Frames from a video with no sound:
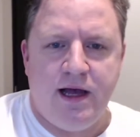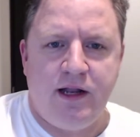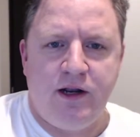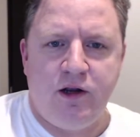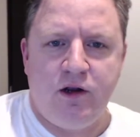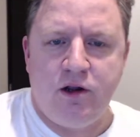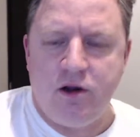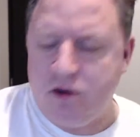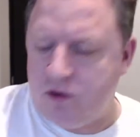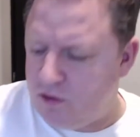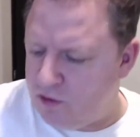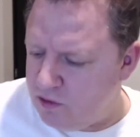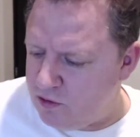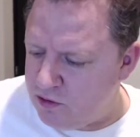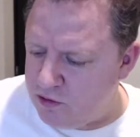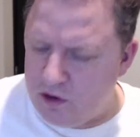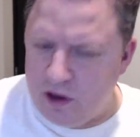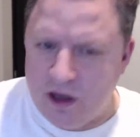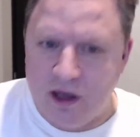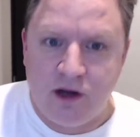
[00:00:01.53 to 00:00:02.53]

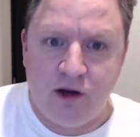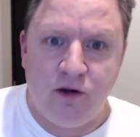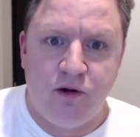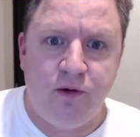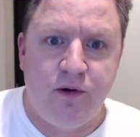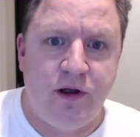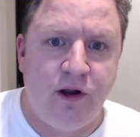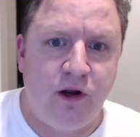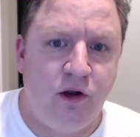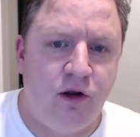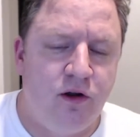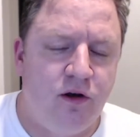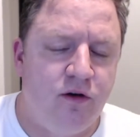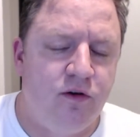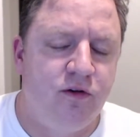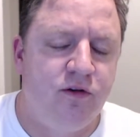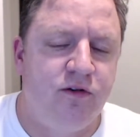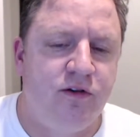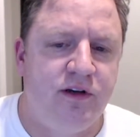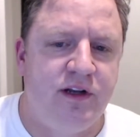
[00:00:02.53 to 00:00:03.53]
Hello, hello,
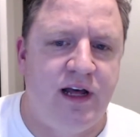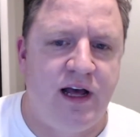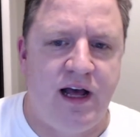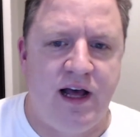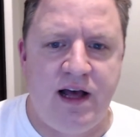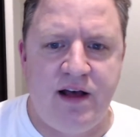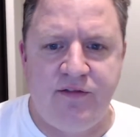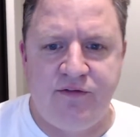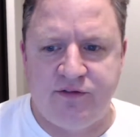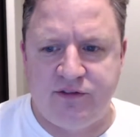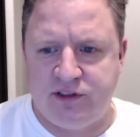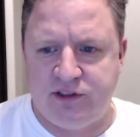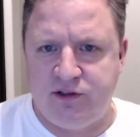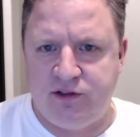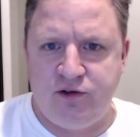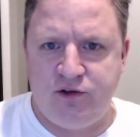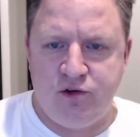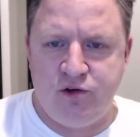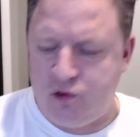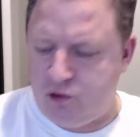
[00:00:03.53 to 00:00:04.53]
hello. Good
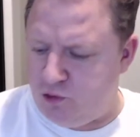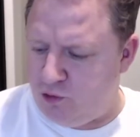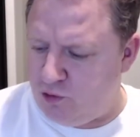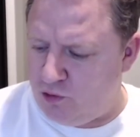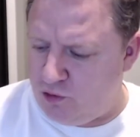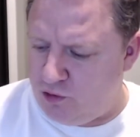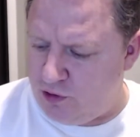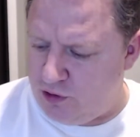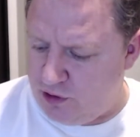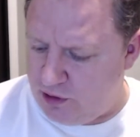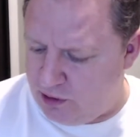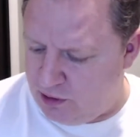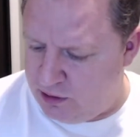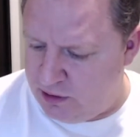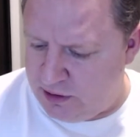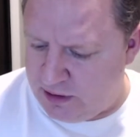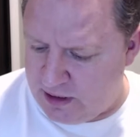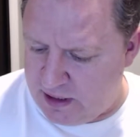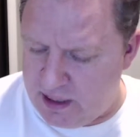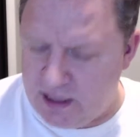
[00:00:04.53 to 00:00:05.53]
afternoon.
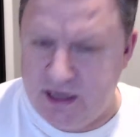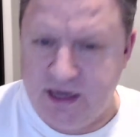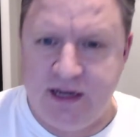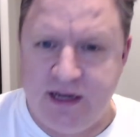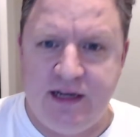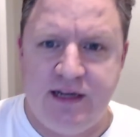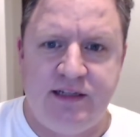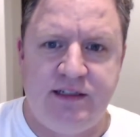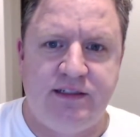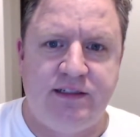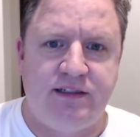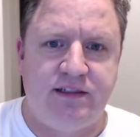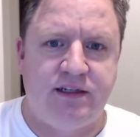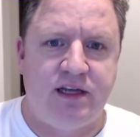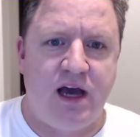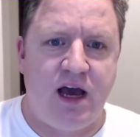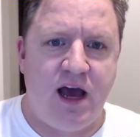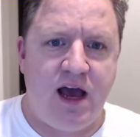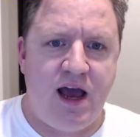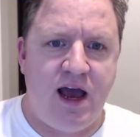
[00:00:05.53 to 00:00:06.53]
It is
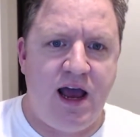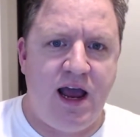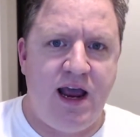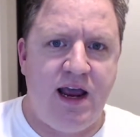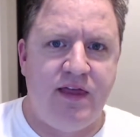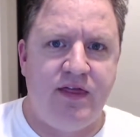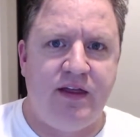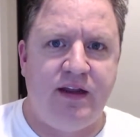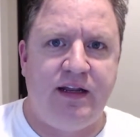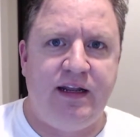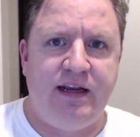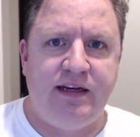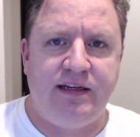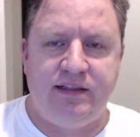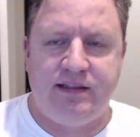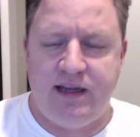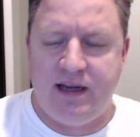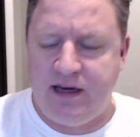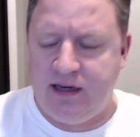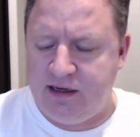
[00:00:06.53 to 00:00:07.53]
Ty, the
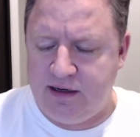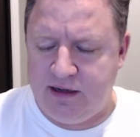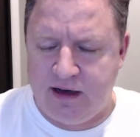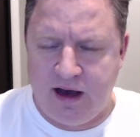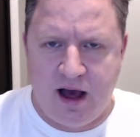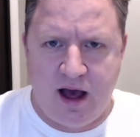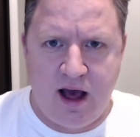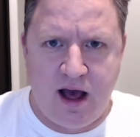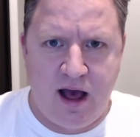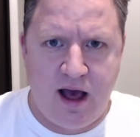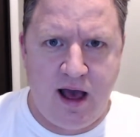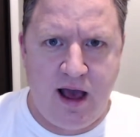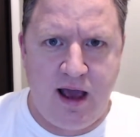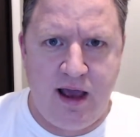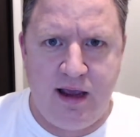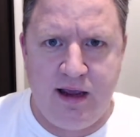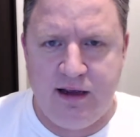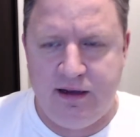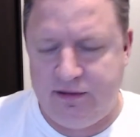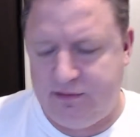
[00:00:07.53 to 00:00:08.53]
LinkedIn
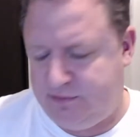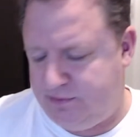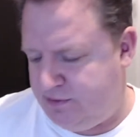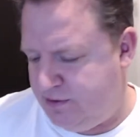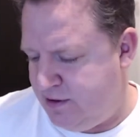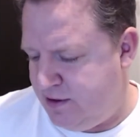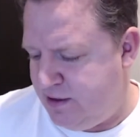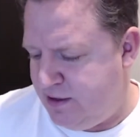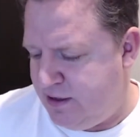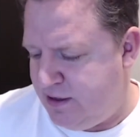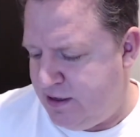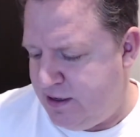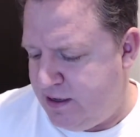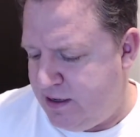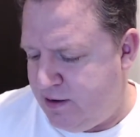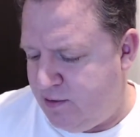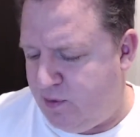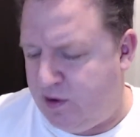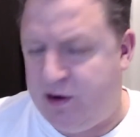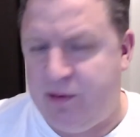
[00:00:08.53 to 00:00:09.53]
guy.
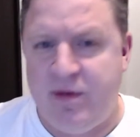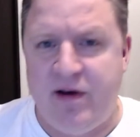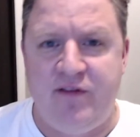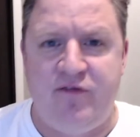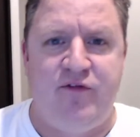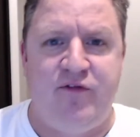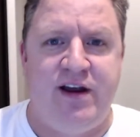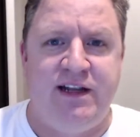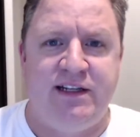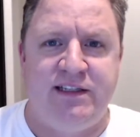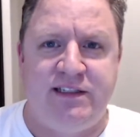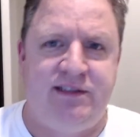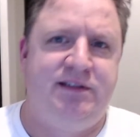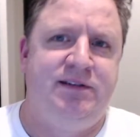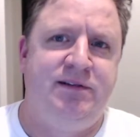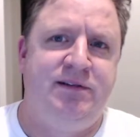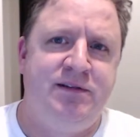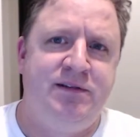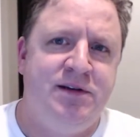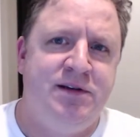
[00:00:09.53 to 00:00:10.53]
One of my
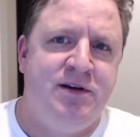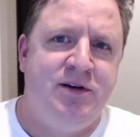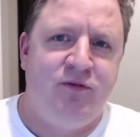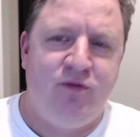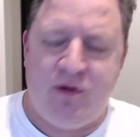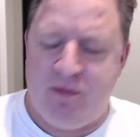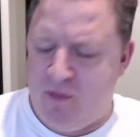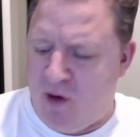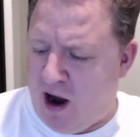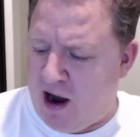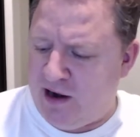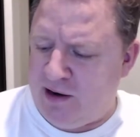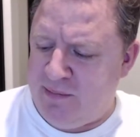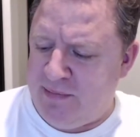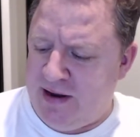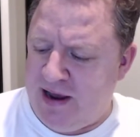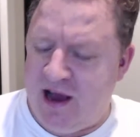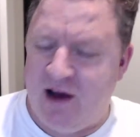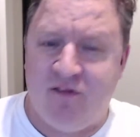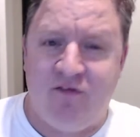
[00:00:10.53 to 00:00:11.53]
friends
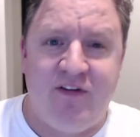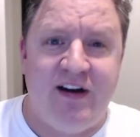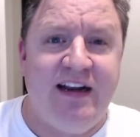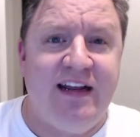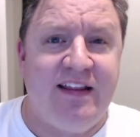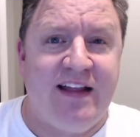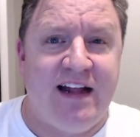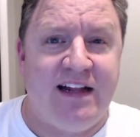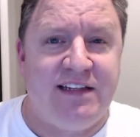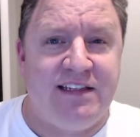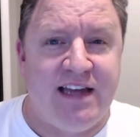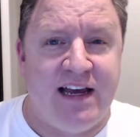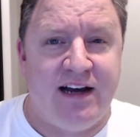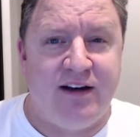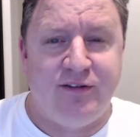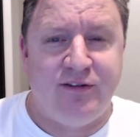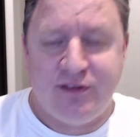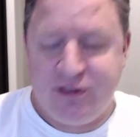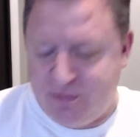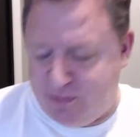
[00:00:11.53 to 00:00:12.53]
reminded me how funny that
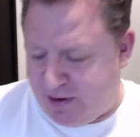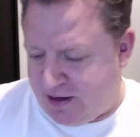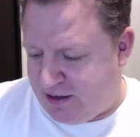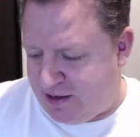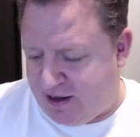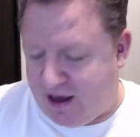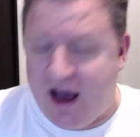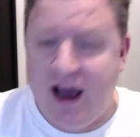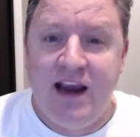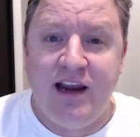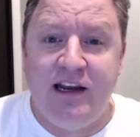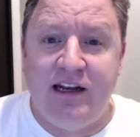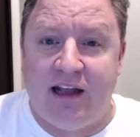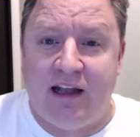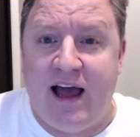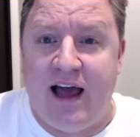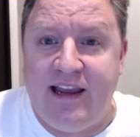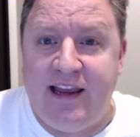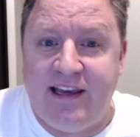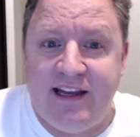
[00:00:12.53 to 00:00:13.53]
sounds, but I
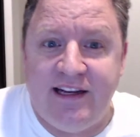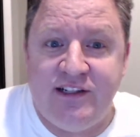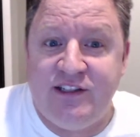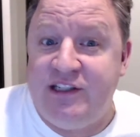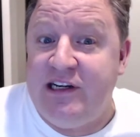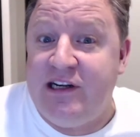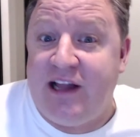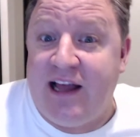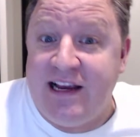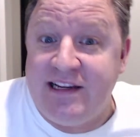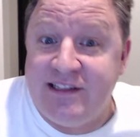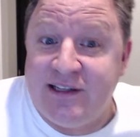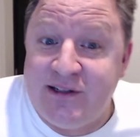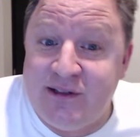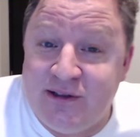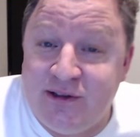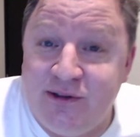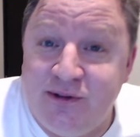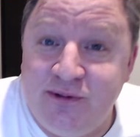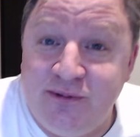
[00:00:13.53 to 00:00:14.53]
like it and she likes
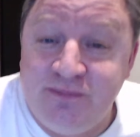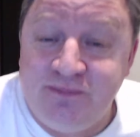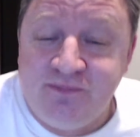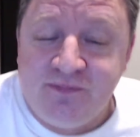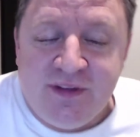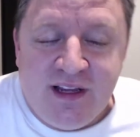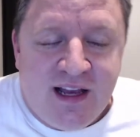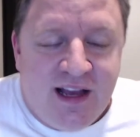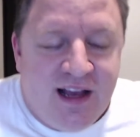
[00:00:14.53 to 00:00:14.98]
it too.